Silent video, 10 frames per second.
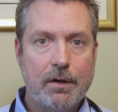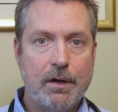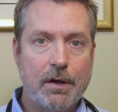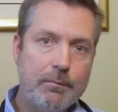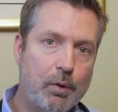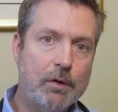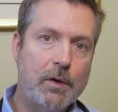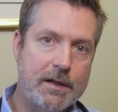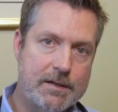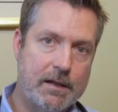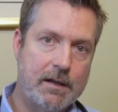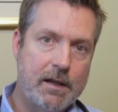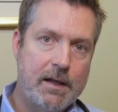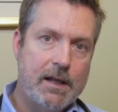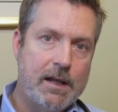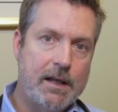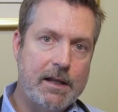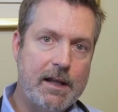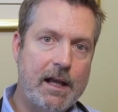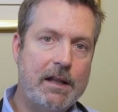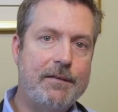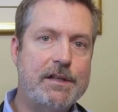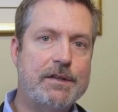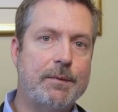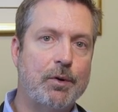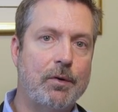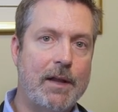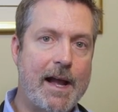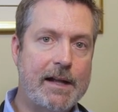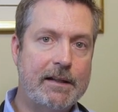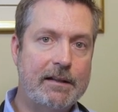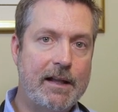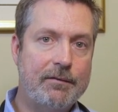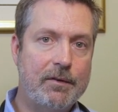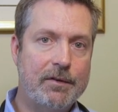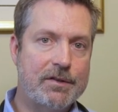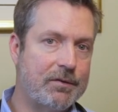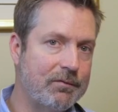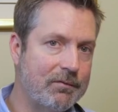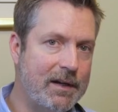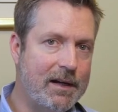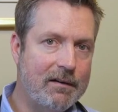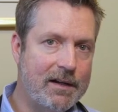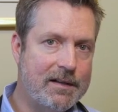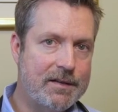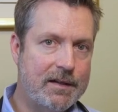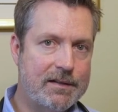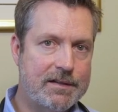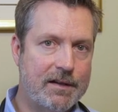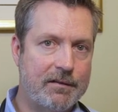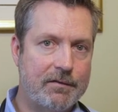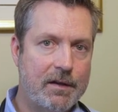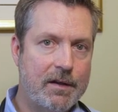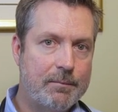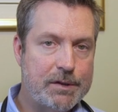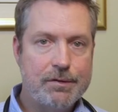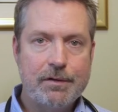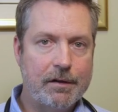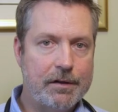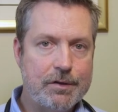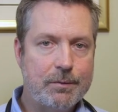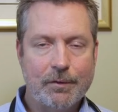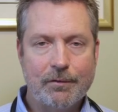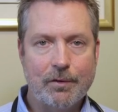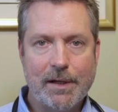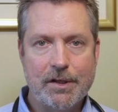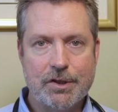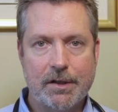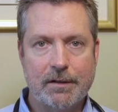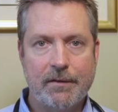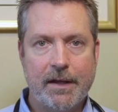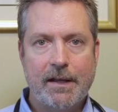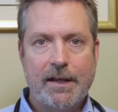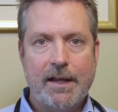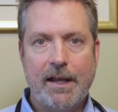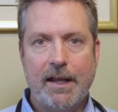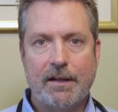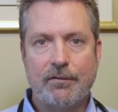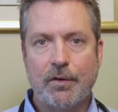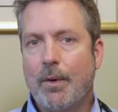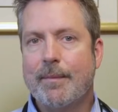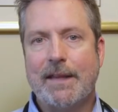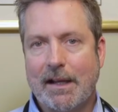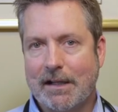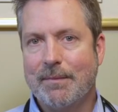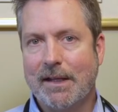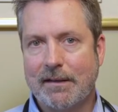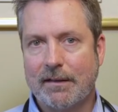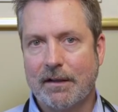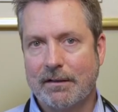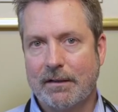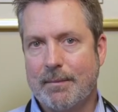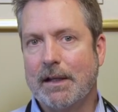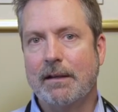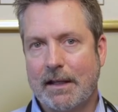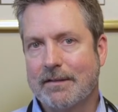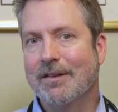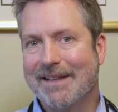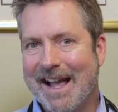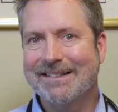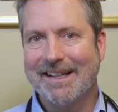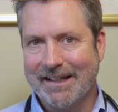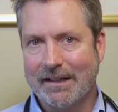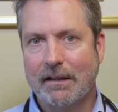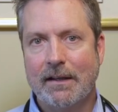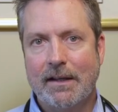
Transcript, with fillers: uh, important one is that it elevates the prolactin level. There's a rare incidence of pituitary tumor formation. And for women, that can mean that they be, they start lactating.